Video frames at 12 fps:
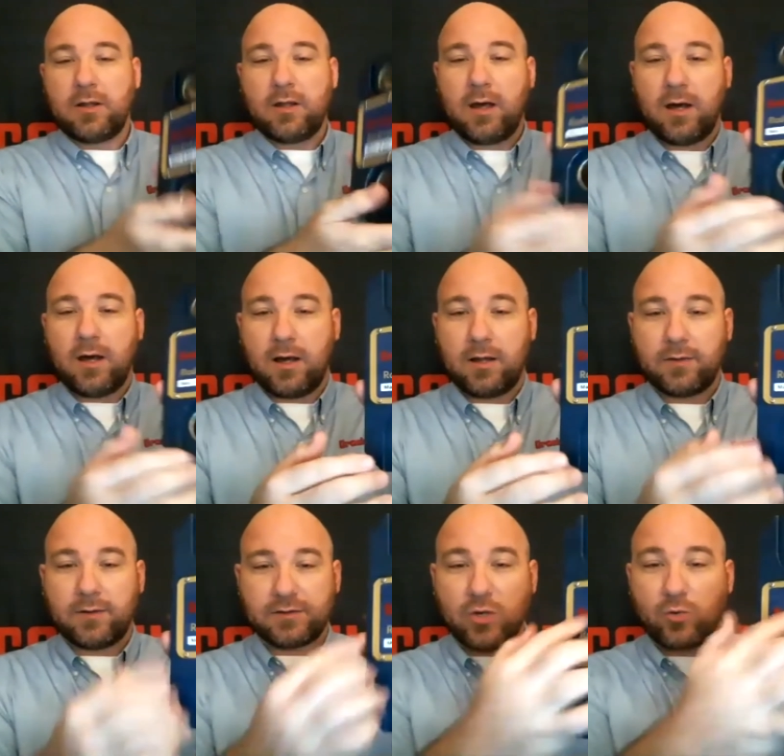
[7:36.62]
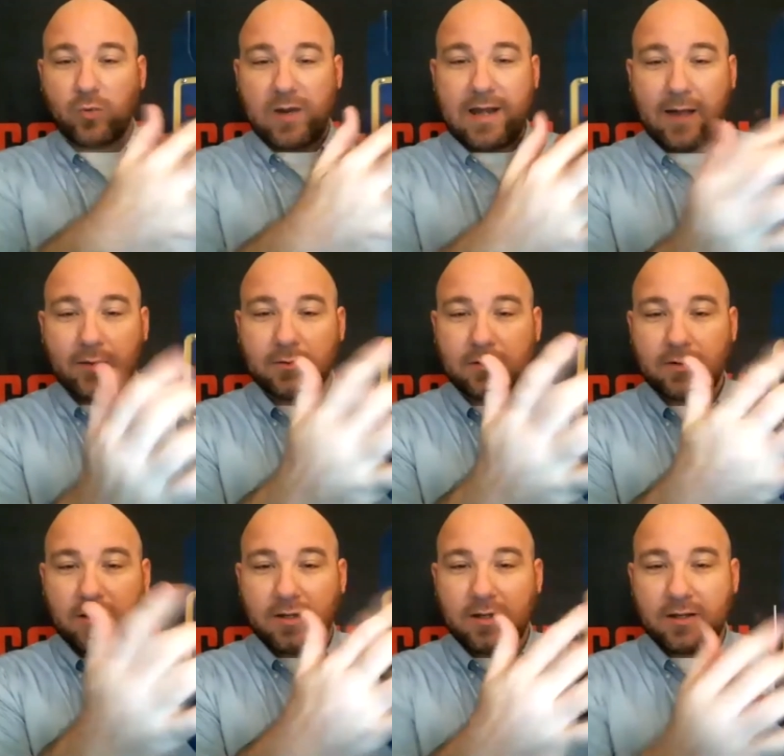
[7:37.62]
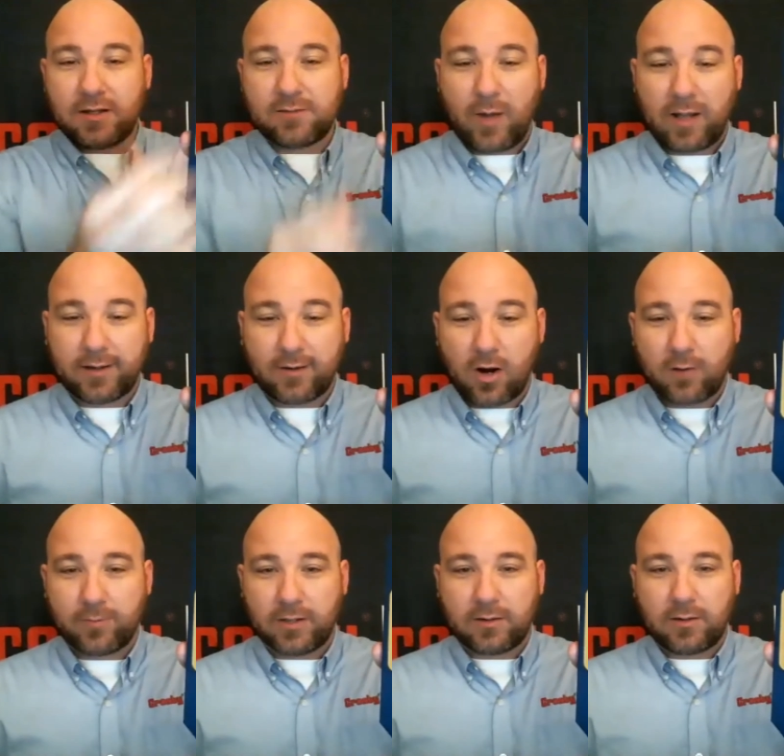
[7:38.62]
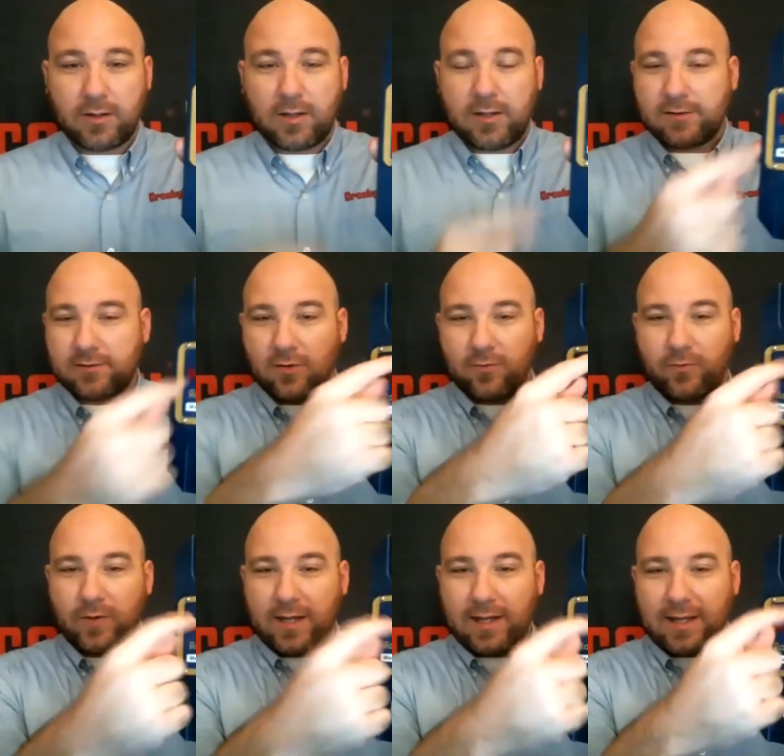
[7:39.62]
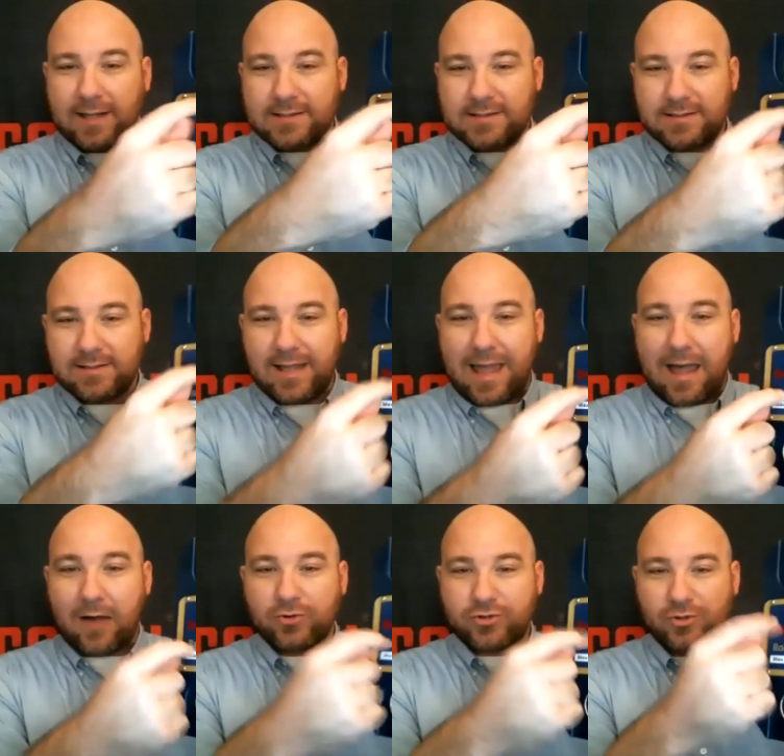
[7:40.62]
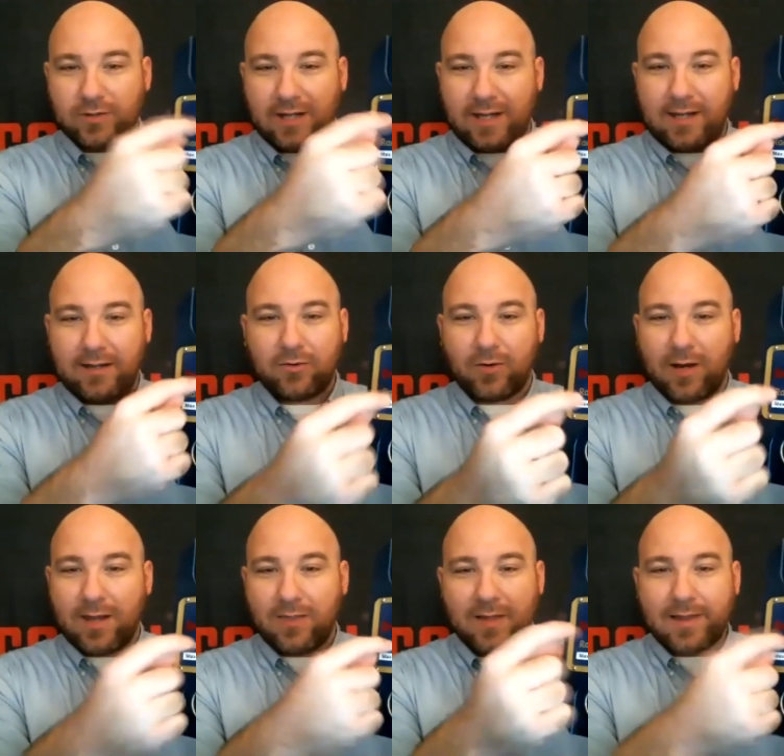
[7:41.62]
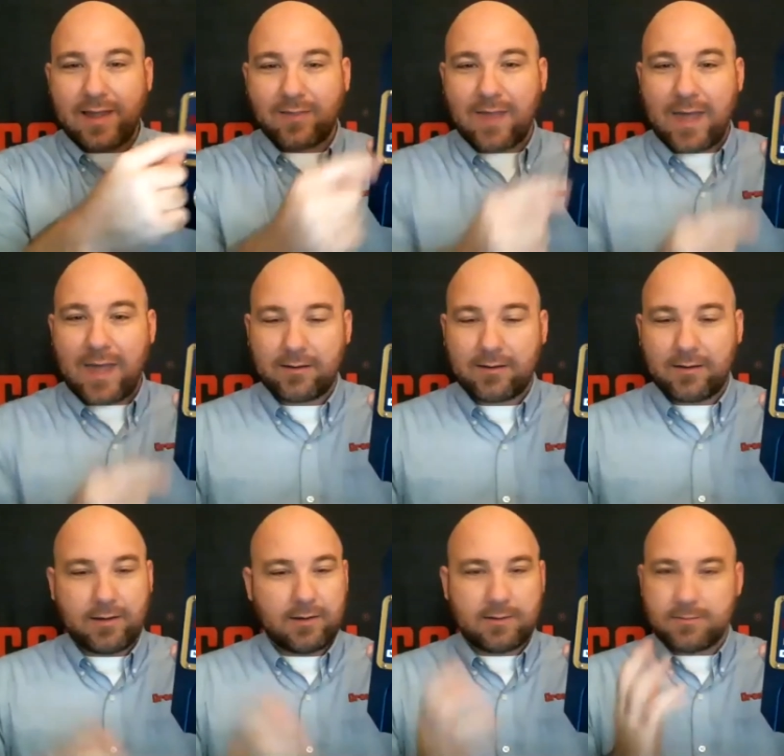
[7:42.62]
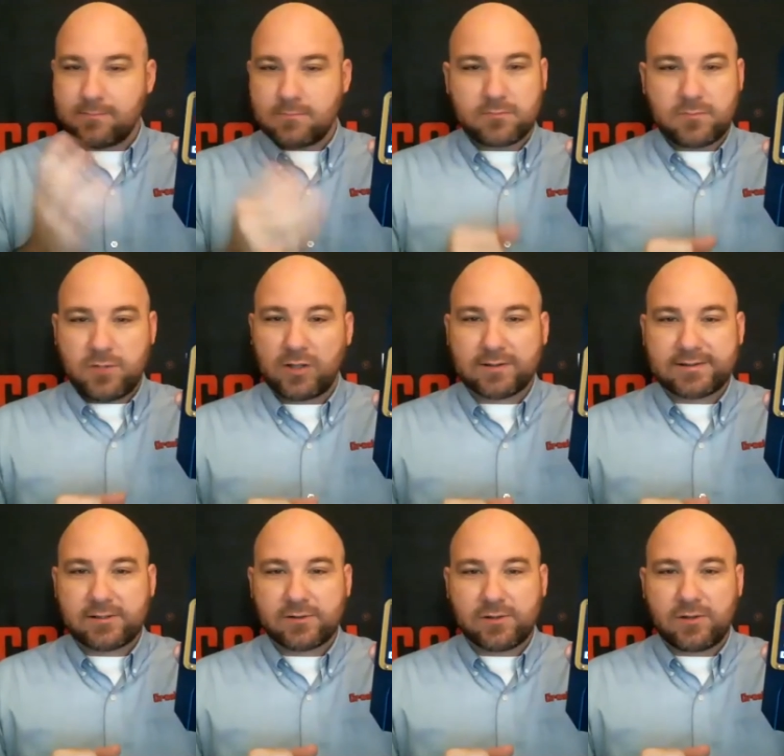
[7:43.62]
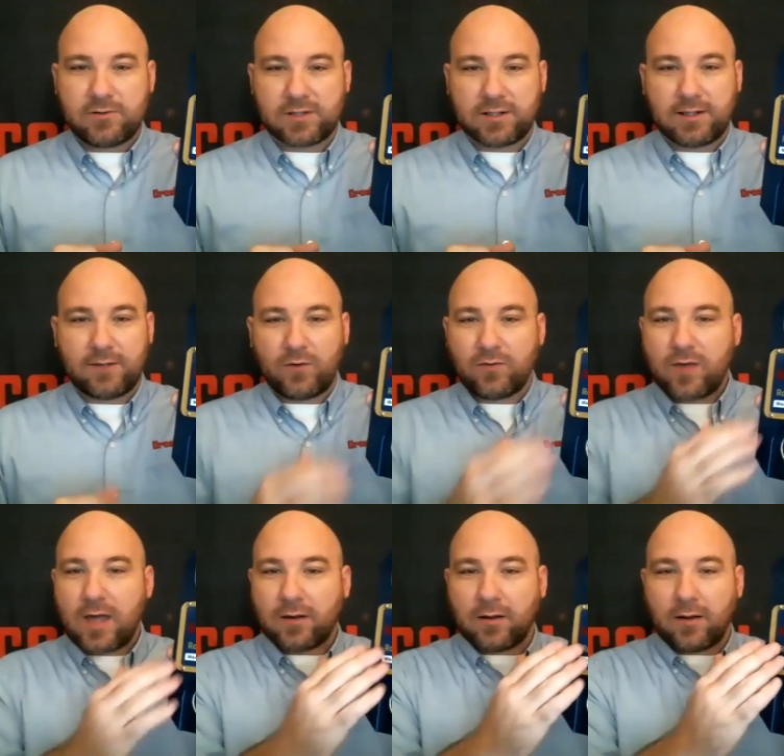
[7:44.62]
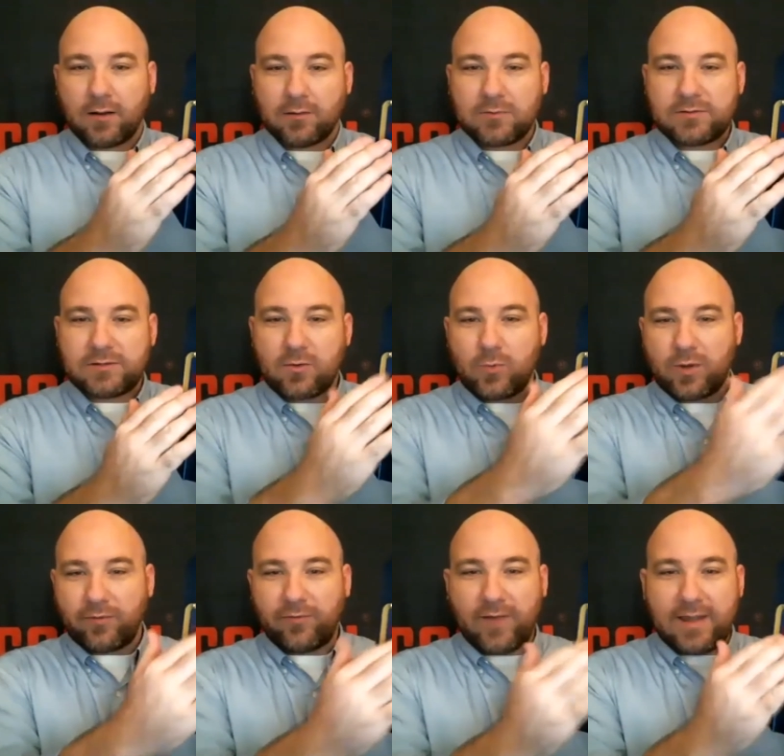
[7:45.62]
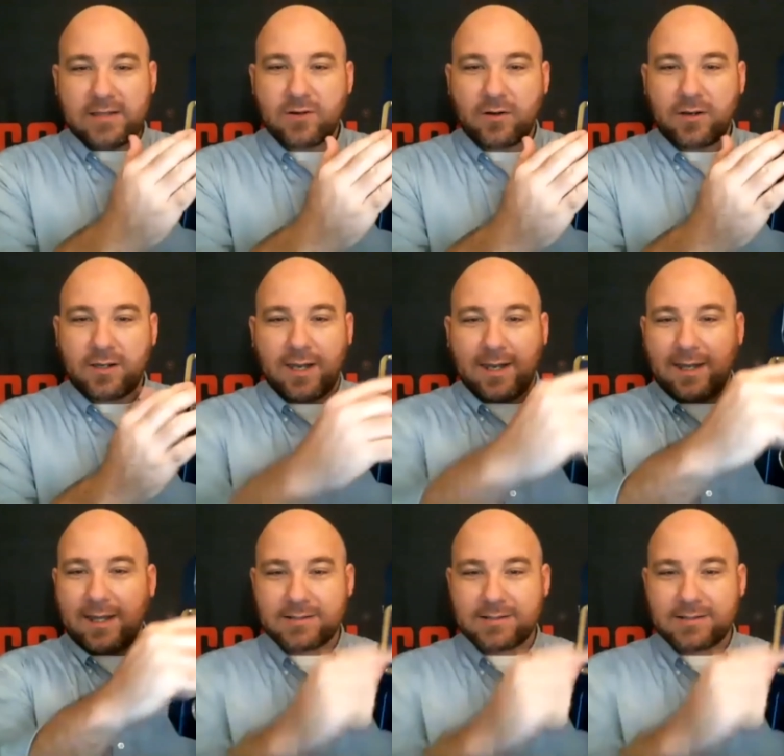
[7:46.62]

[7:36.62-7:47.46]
Uh, there's no readout. It's polycarbonate. Mm -hmm. So if it gets gouged or dinged or anything like that, you can still use it. If you've got a, a load cell with a face on it and it gets